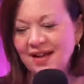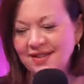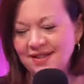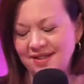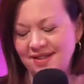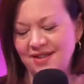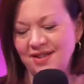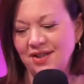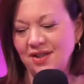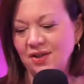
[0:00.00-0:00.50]

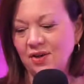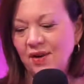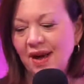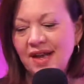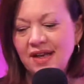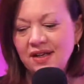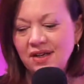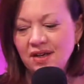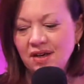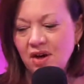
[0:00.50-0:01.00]
Us too,
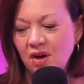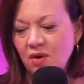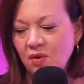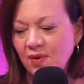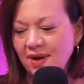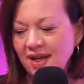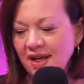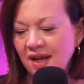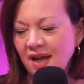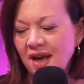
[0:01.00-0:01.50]
and you know
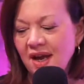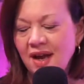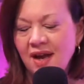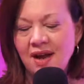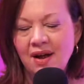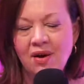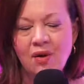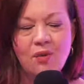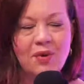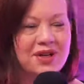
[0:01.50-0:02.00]
we
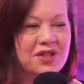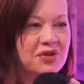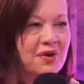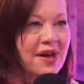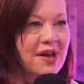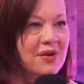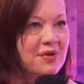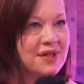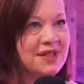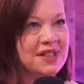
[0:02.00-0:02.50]
we
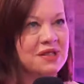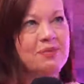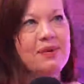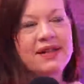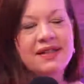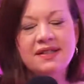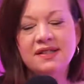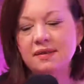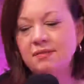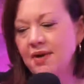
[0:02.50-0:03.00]
try to
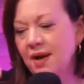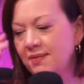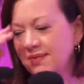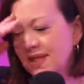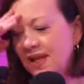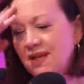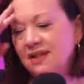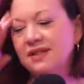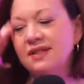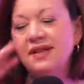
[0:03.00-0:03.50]
explain. Sometimes
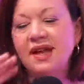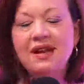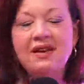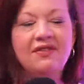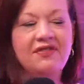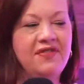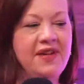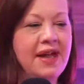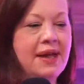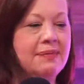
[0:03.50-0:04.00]
I'll say to
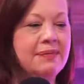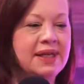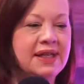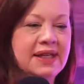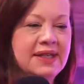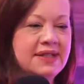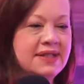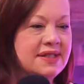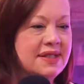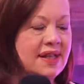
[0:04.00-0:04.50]

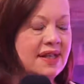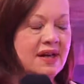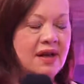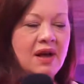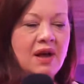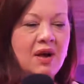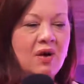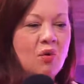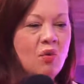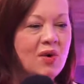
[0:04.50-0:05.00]
families that
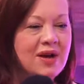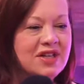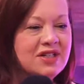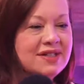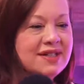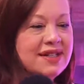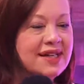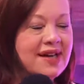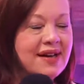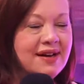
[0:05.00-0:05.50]
we
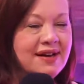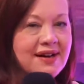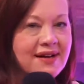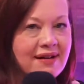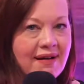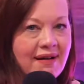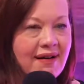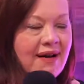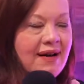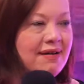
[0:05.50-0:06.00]
just
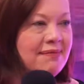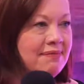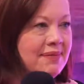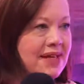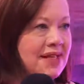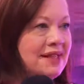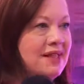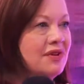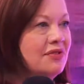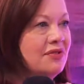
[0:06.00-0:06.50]
cannot
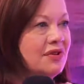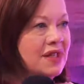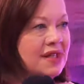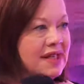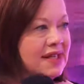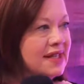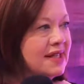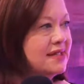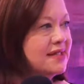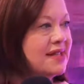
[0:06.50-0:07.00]
meet their
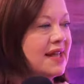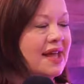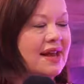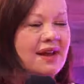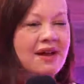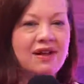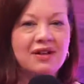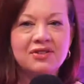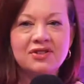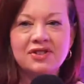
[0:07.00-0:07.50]
needs,
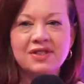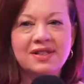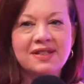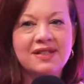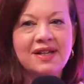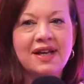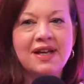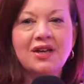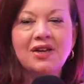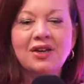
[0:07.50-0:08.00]
and I'll just
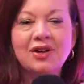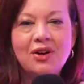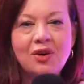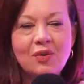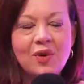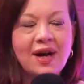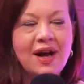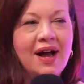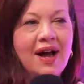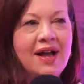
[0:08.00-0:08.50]
say, you
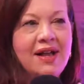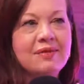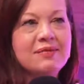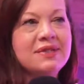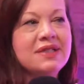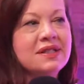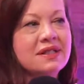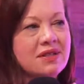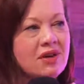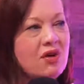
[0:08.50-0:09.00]
know what, I
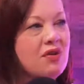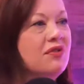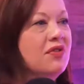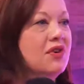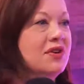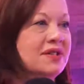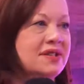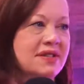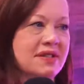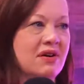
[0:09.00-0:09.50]
am so
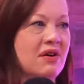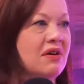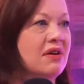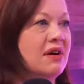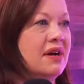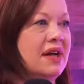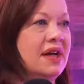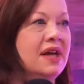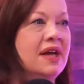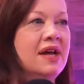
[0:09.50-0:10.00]
very
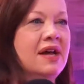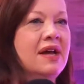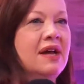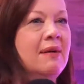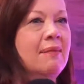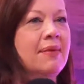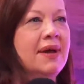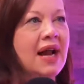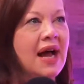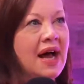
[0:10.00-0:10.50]
sorry,
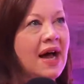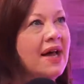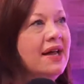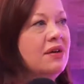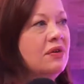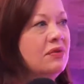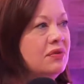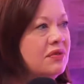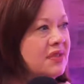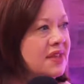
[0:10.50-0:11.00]
but I
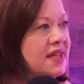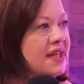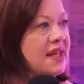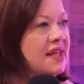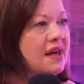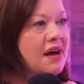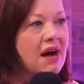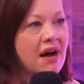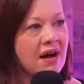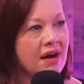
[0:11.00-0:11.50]
don't
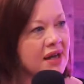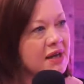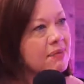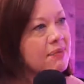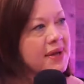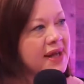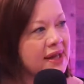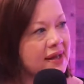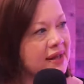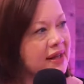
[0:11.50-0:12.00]
think
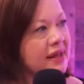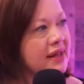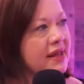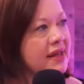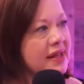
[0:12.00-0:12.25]
acapella